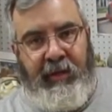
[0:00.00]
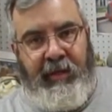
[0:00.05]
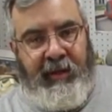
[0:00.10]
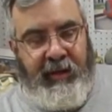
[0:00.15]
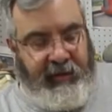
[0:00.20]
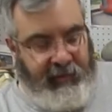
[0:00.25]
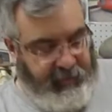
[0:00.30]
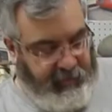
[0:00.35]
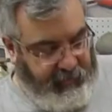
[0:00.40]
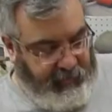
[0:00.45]

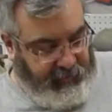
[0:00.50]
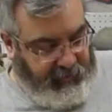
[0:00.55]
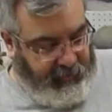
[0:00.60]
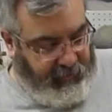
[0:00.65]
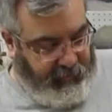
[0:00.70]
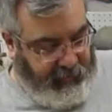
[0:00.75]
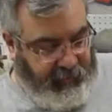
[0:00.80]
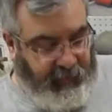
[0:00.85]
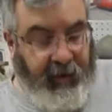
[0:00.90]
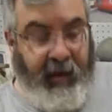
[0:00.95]
This
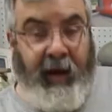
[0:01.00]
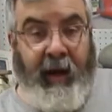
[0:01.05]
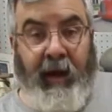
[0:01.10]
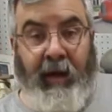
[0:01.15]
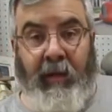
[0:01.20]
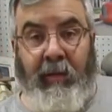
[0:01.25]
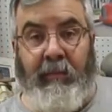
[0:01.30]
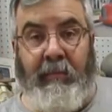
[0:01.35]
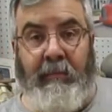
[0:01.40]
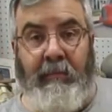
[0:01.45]
is to
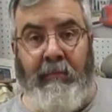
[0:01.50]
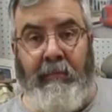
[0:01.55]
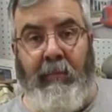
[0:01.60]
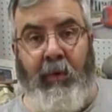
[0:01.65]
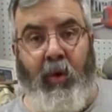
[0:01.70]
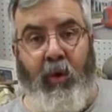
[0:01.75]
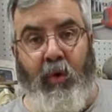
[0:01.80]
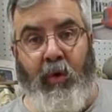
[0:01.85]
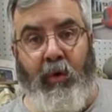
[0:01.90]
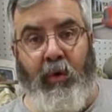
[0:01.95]
help
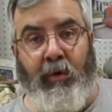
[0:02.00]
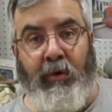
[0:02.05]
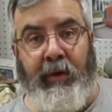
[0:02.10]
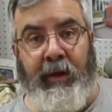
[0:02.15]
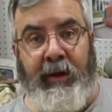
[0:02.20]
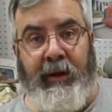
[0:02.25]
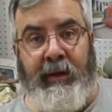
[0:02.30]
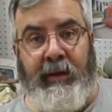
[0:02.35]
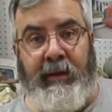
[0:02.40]
mold.